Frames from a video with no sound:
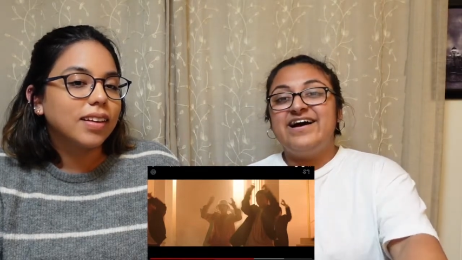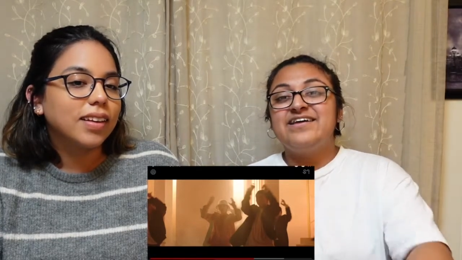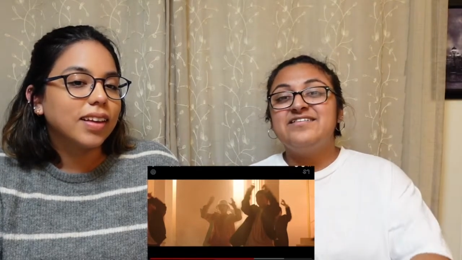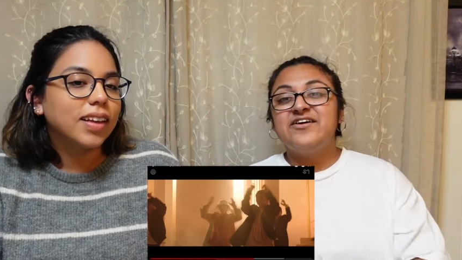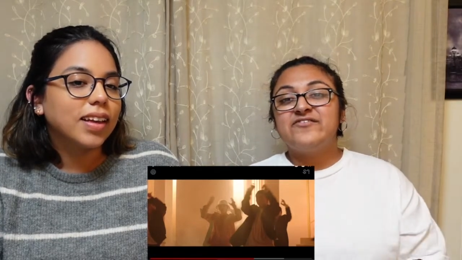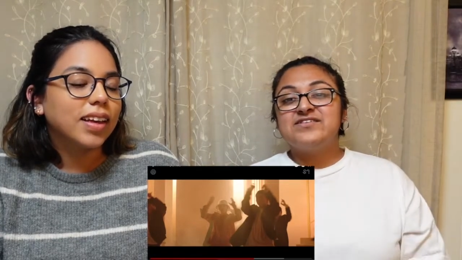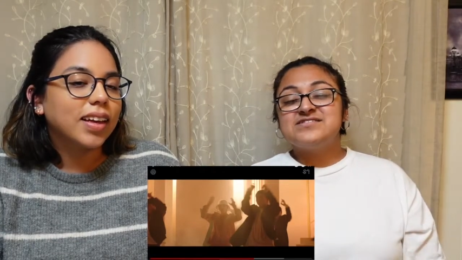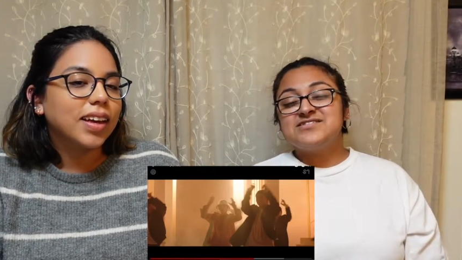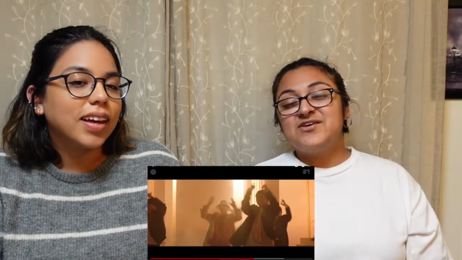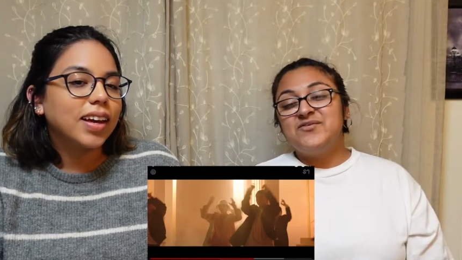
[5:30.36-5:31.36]
Speaker 1: I love
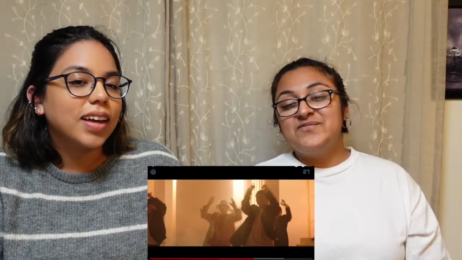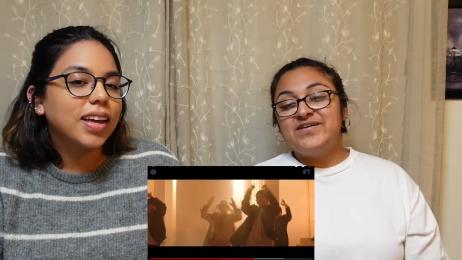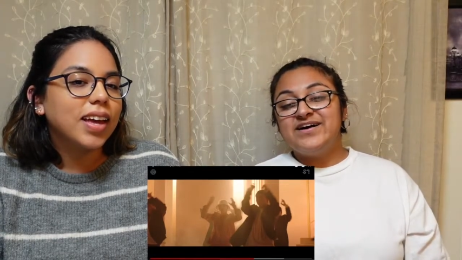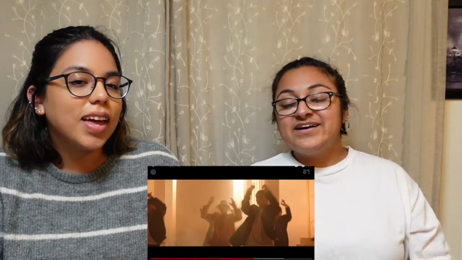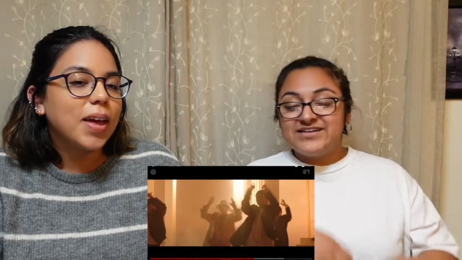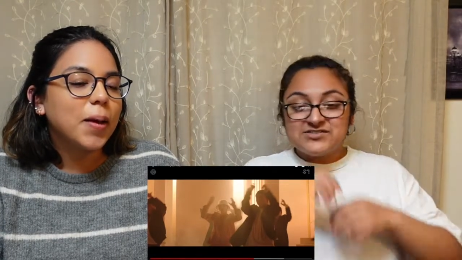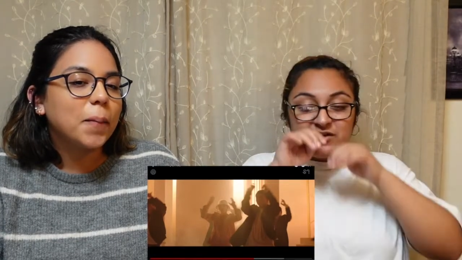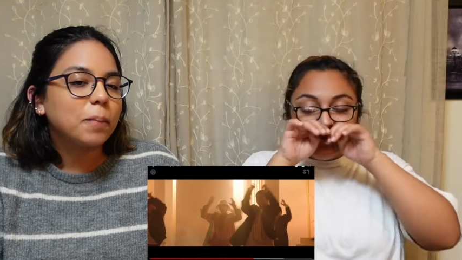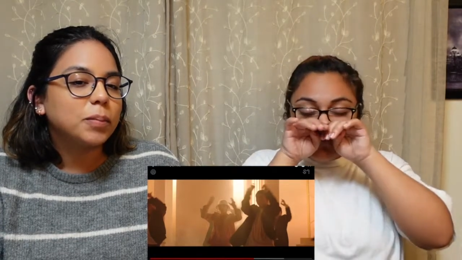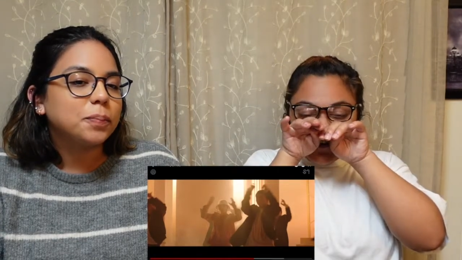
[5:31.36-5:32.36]
it so much.
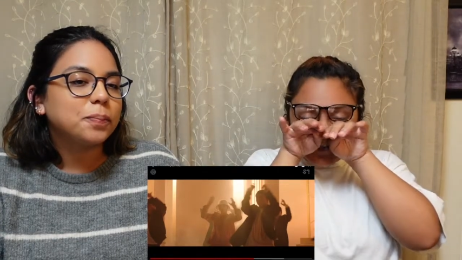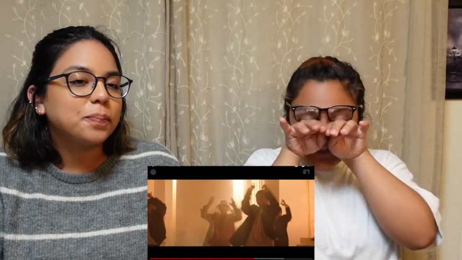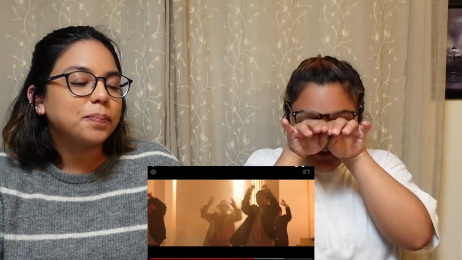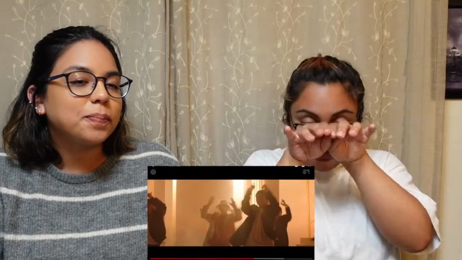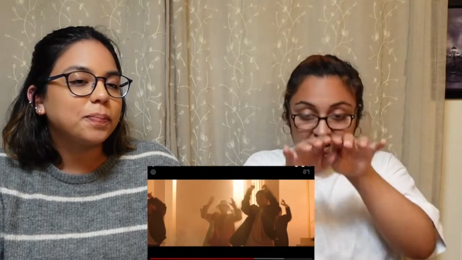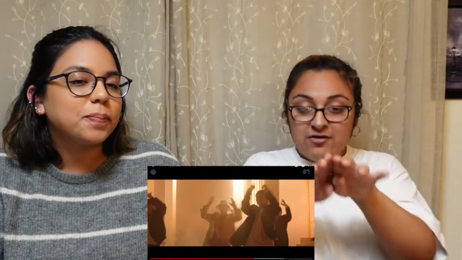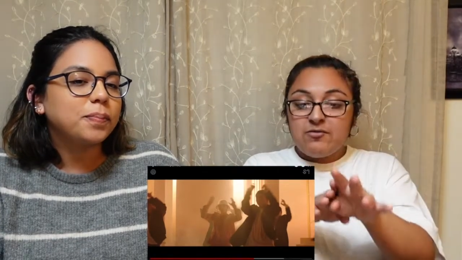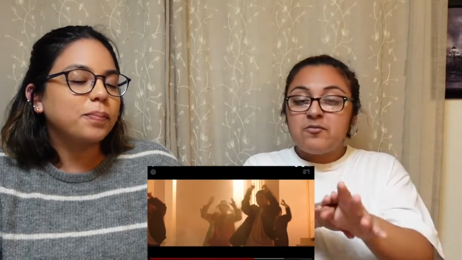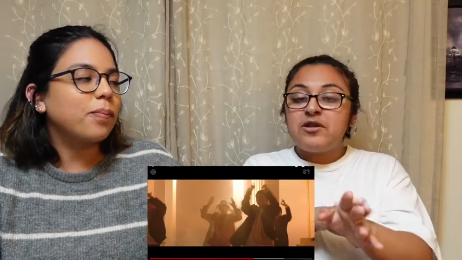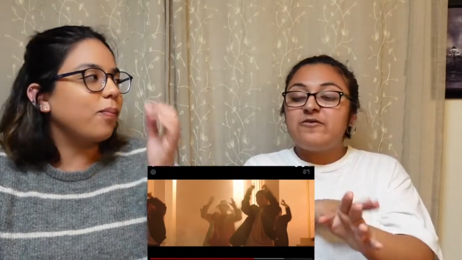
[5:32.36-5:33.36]
When I first heard it, I
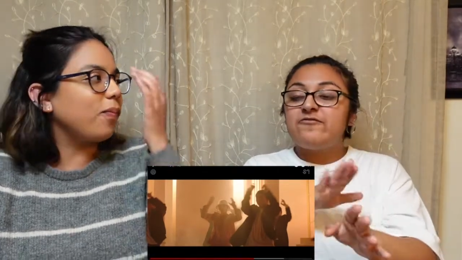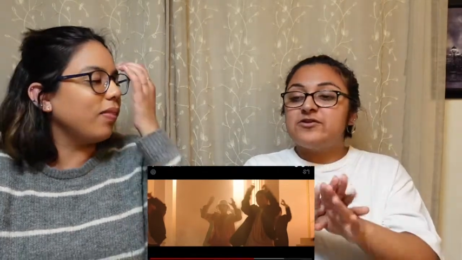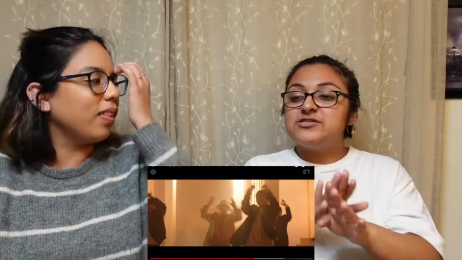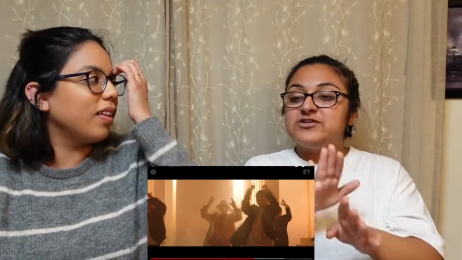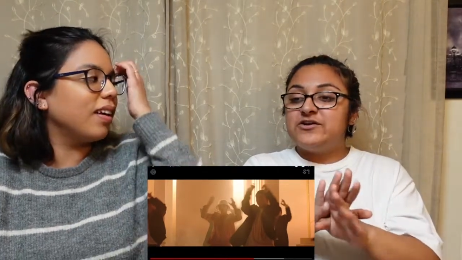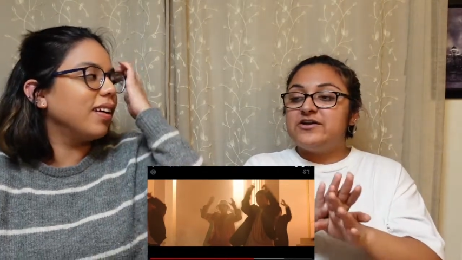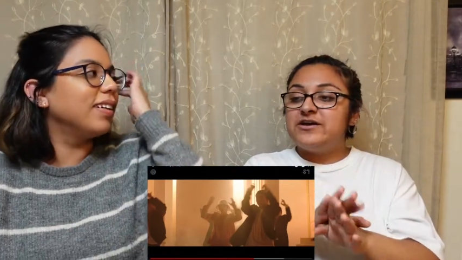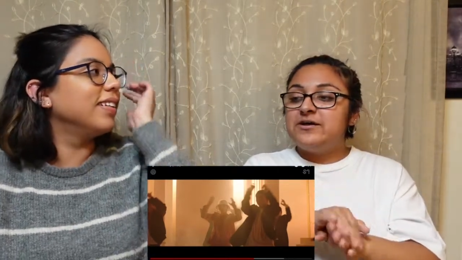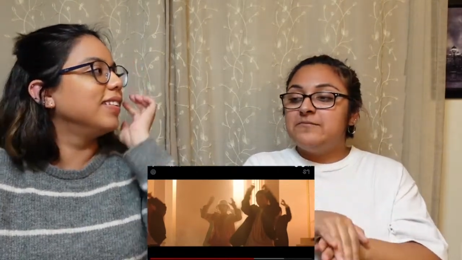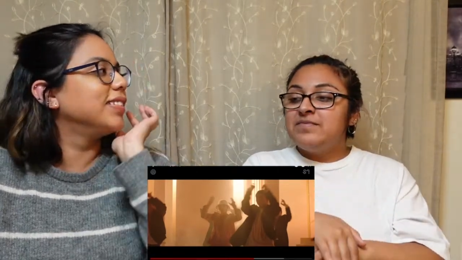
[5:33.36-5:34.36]
remember when I first heard
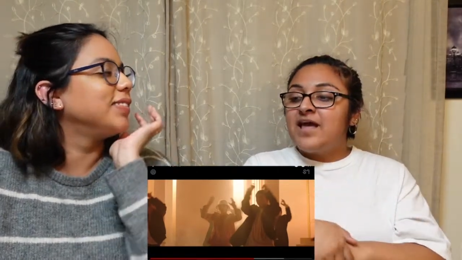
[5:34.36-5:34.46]
it,